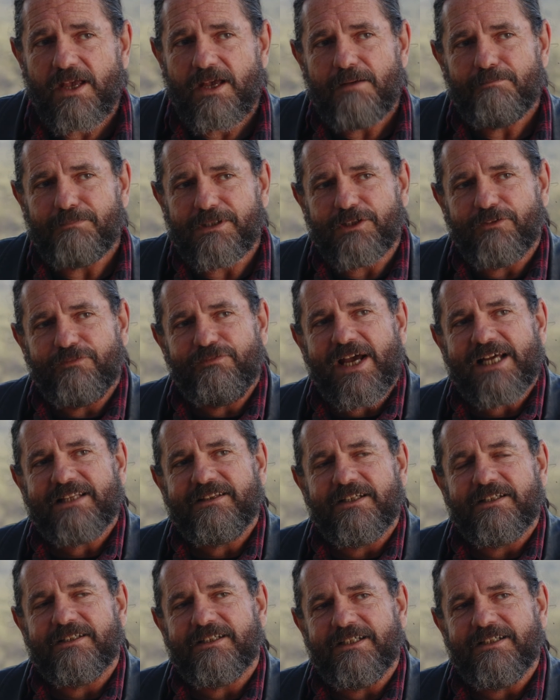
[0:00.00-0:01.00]
But the fact
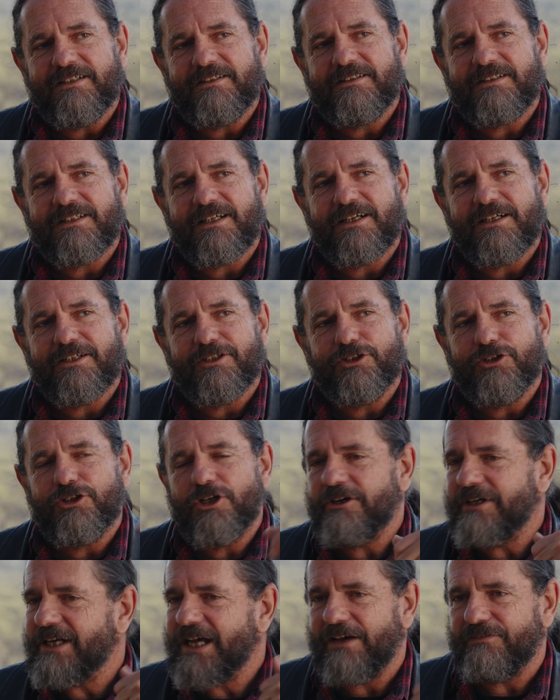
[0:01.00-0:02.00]
that you
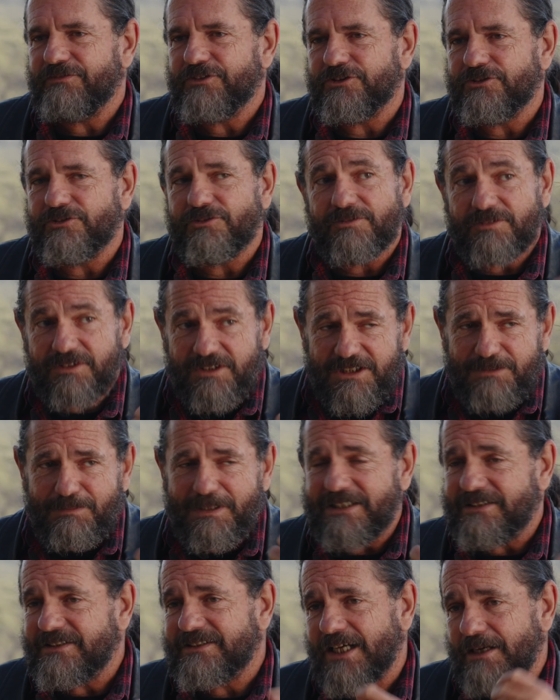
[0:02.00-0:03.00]
don't have to
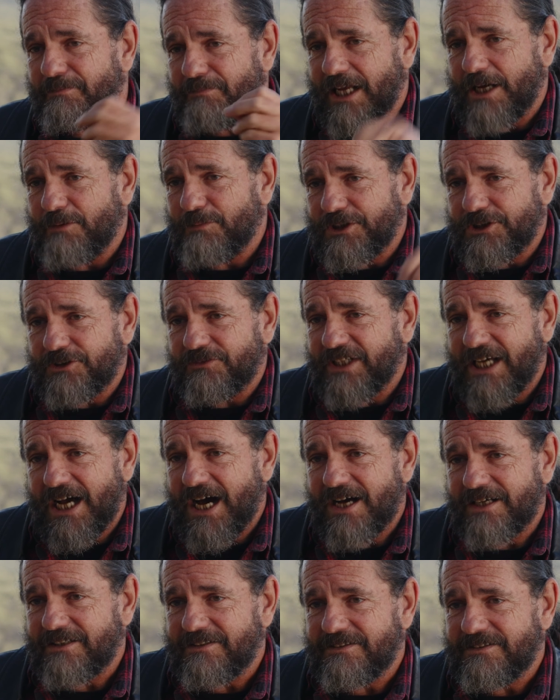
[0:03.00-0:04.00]
speak the same language of the
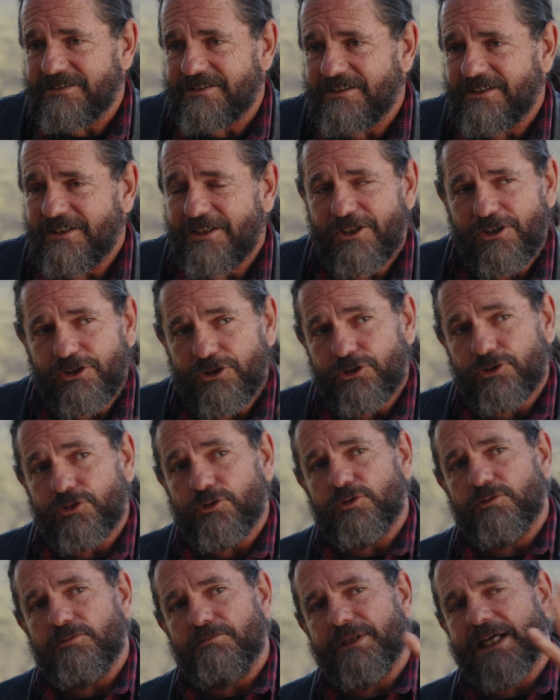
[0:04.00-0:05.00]
artist
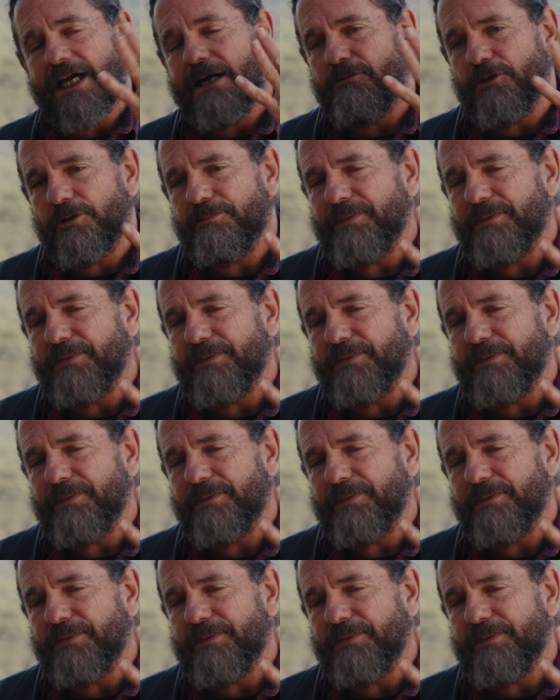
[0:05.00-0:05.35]
to be able to